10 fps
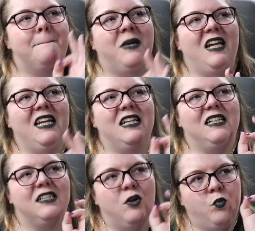but
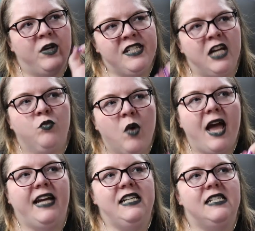when done
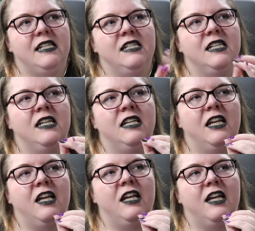right,
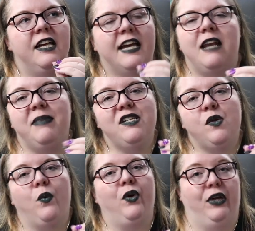can be
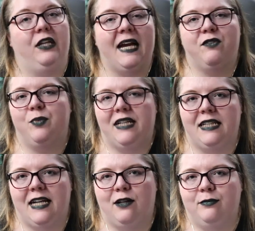so good. I have to read
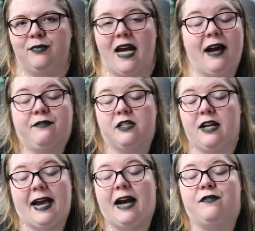it now. I have to
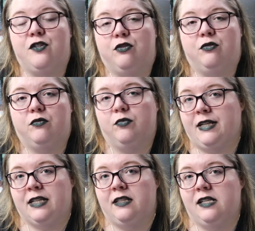I have to
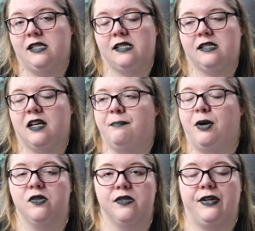read it. It's
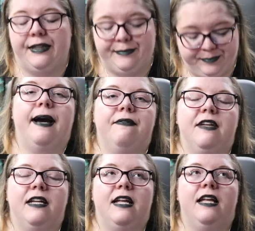compulsory. And
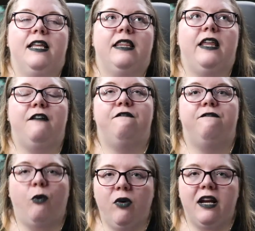then the
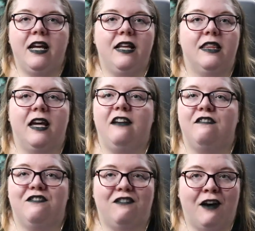40th
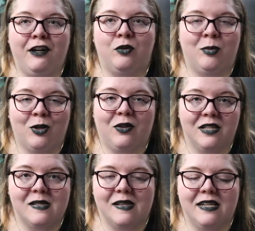and final book
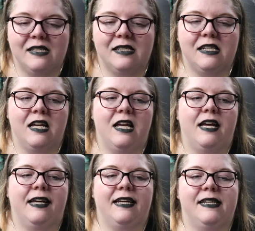on this list
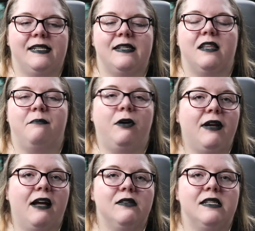is The
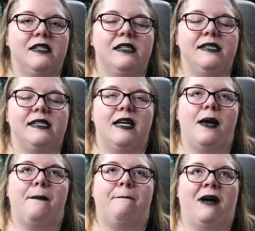Bone Houses
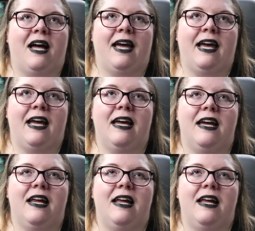by